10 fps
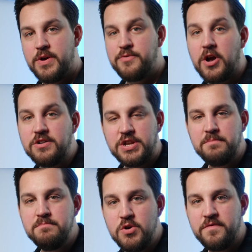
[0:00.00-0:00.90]
So in regards to
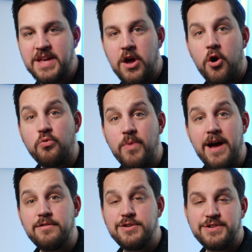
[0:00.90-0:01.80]
moving
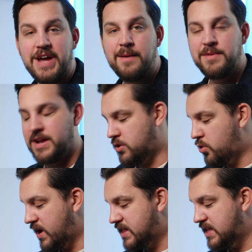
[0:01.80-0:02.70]
around your timeline
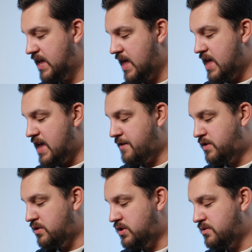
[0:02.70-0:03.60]
quickly,
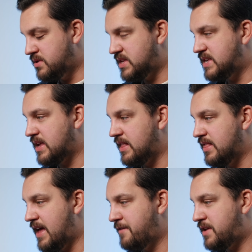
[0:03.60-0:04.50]
if you use these
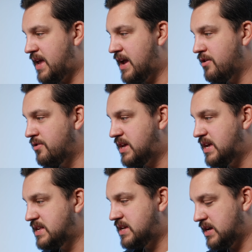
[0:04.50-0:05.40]
left arrow
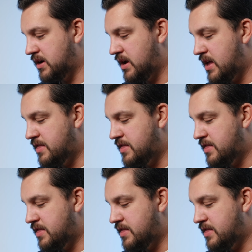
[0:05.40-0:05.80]
keys here,